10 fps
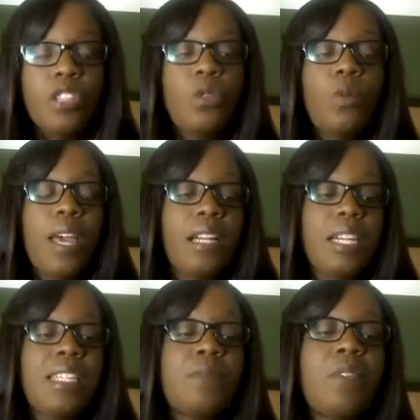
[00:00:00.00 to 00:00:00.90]
to at
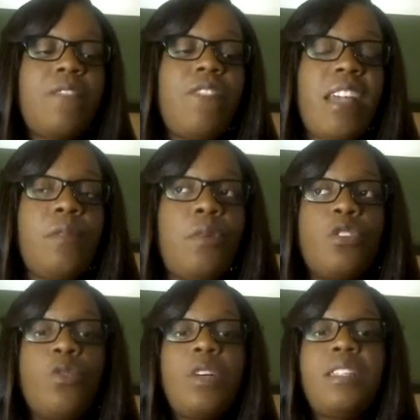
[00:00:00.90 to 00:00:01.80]
least be available
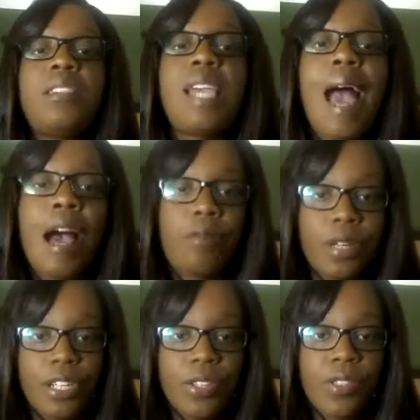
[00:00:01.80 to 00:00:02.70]
20
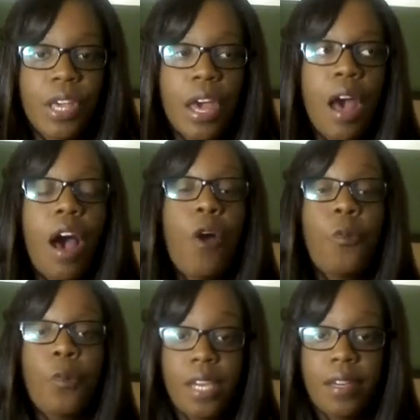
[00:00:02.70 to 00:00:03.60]
hours
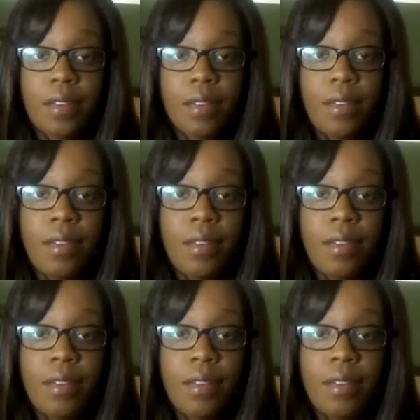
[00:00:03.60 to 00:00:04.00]
a week.